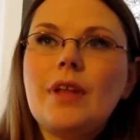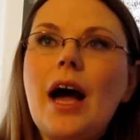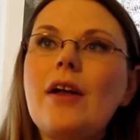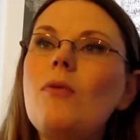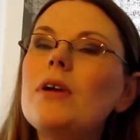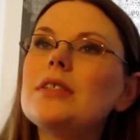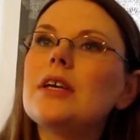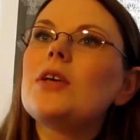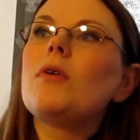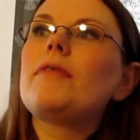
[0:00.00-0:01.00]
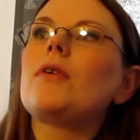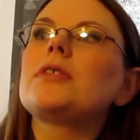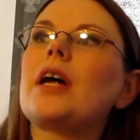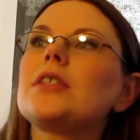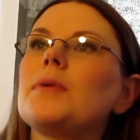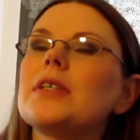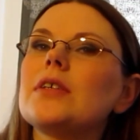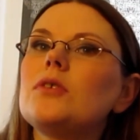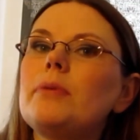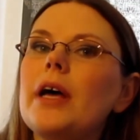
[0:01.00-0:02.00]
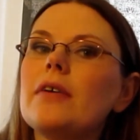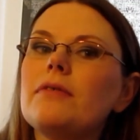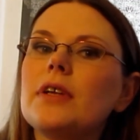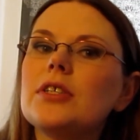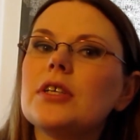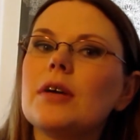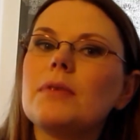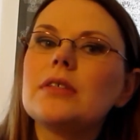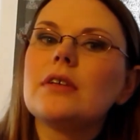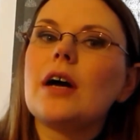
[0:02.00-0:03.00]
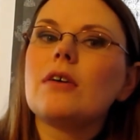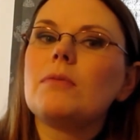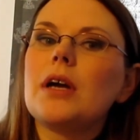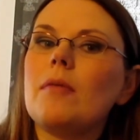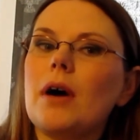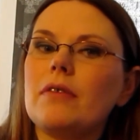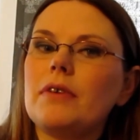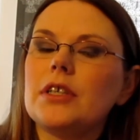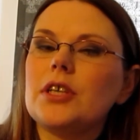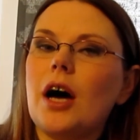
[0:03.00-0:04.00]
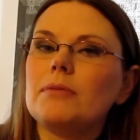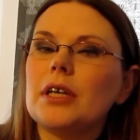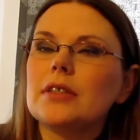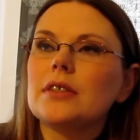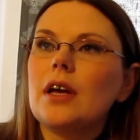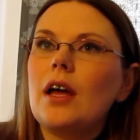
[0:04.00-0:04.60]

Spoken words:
don't want to say UFO status because I do plan on finishing them. These are not going to become unfinished objects.